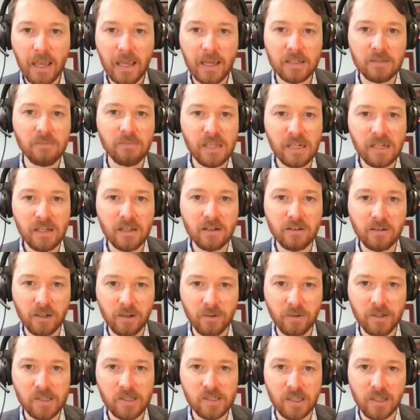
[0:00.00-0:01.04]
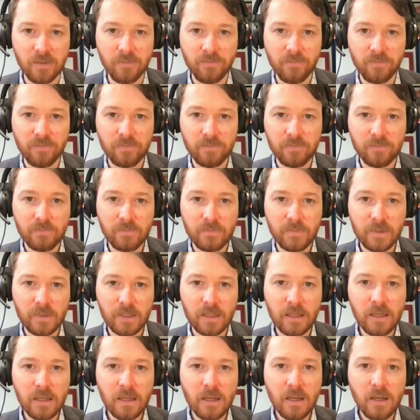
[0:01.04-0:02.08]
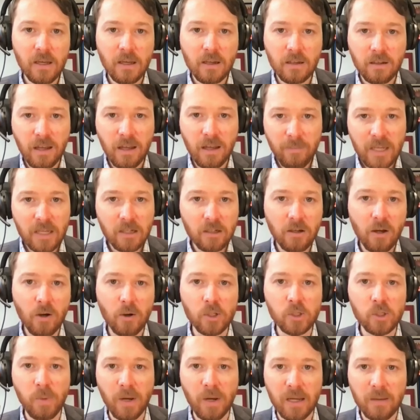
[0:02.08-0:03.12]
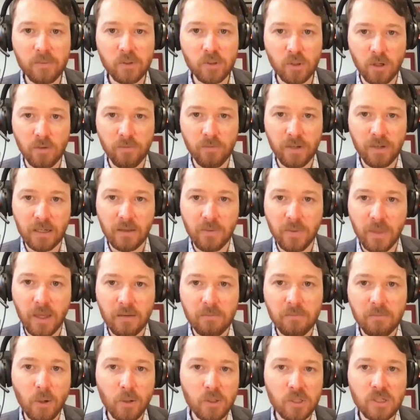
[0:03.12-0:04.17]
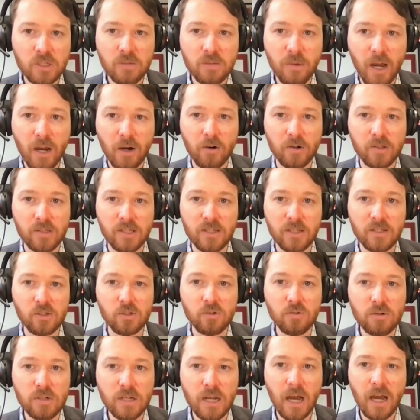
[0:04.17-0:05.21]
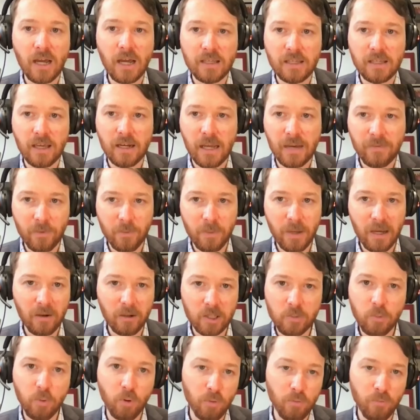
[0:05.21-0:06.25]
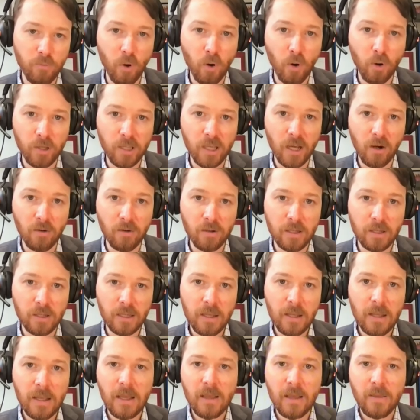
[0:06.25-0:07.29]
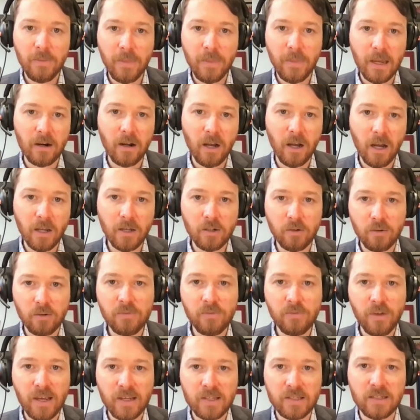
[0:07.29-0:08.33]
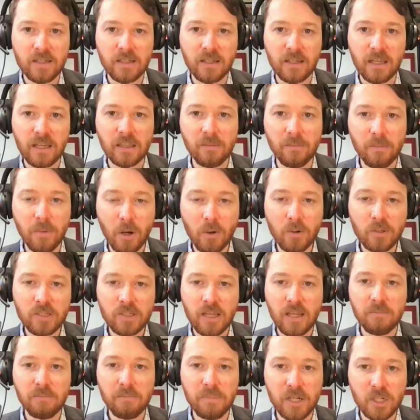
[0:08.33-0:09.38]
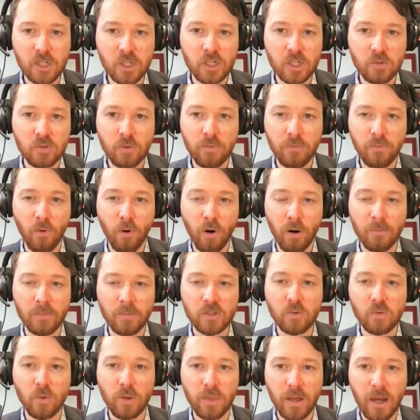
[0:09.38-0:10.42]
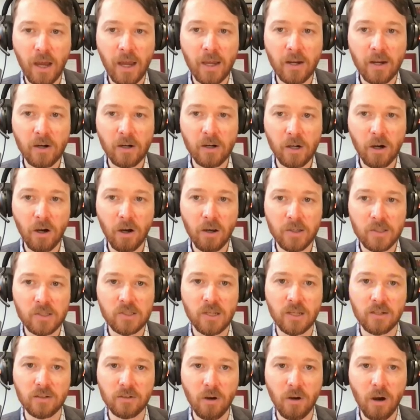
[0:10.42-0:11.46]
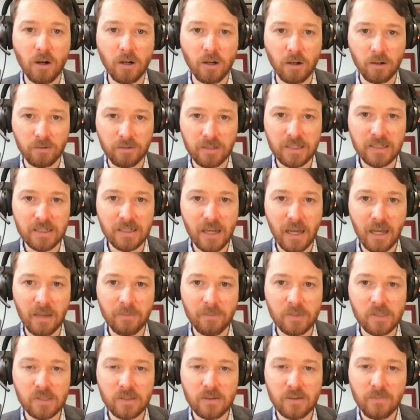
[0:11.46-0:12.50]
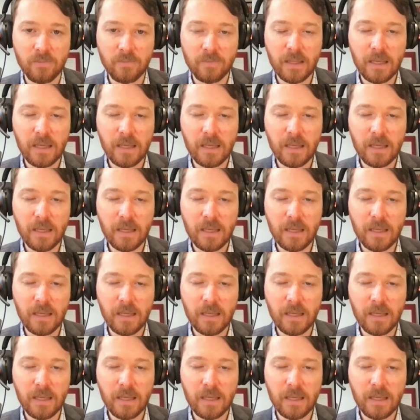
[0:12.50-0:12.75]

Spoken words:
and media literacy. Let me close by observing that most democracies do not yet have a balanced portfolio. They are underinvesting in the most ambitious reforms with higher costs and longer lead times.